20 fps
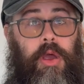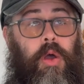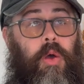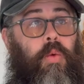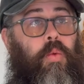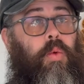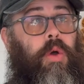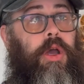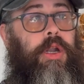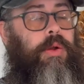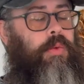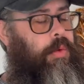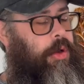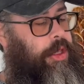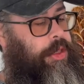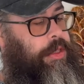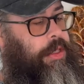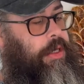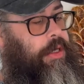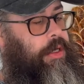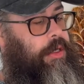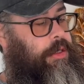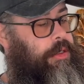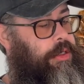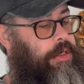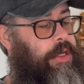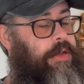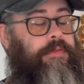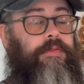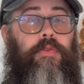one with a
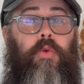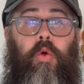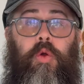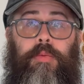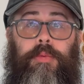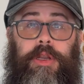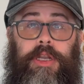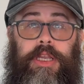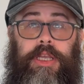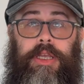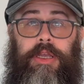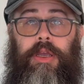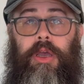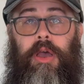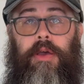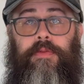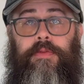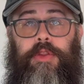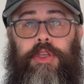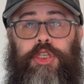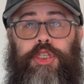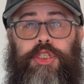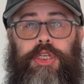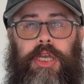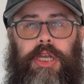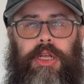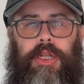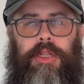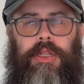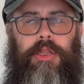deformity of the
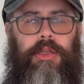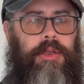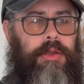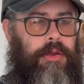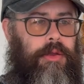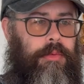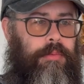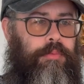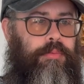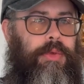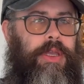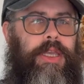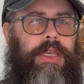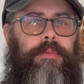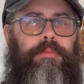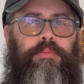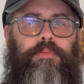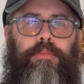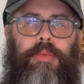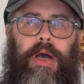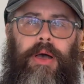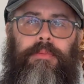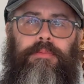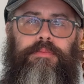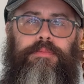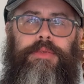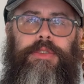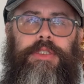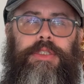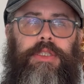shell, big
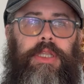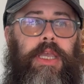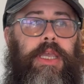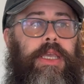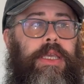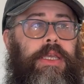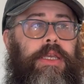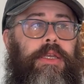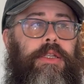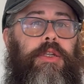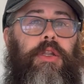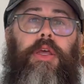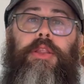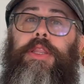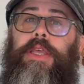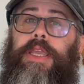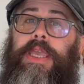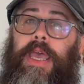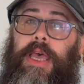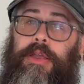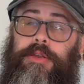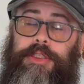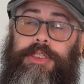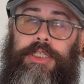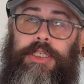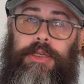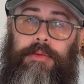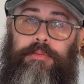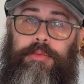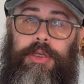bumps, like not the
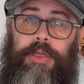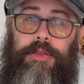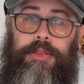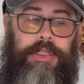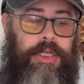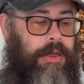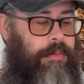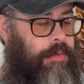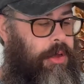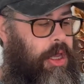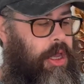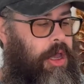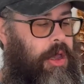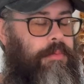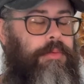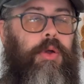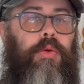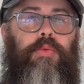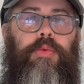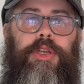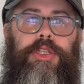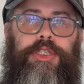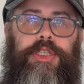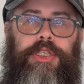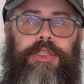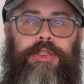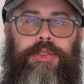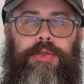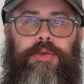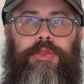calcium buildup, but
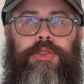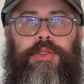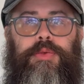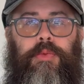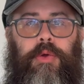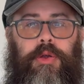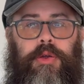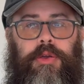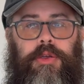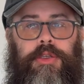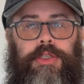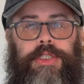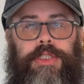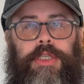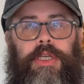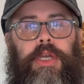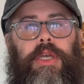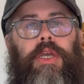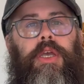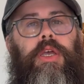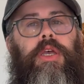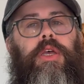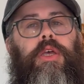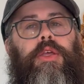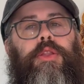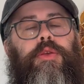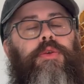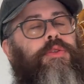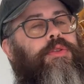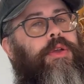ridges or swirls,
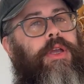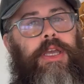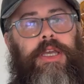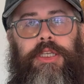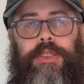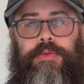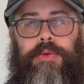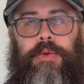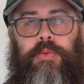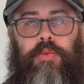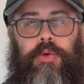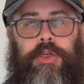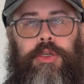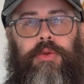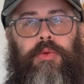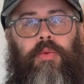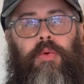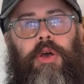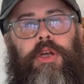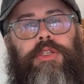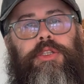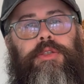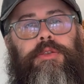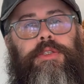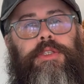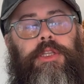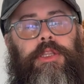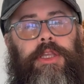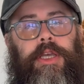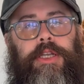those are eggs we wouldn't want to
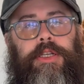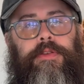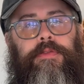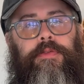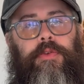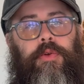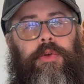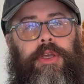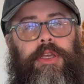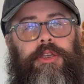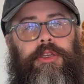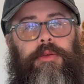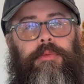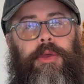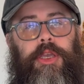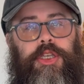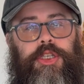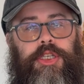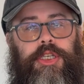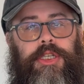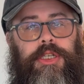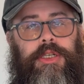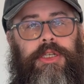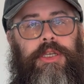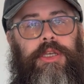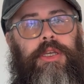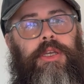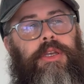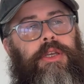select for incubation.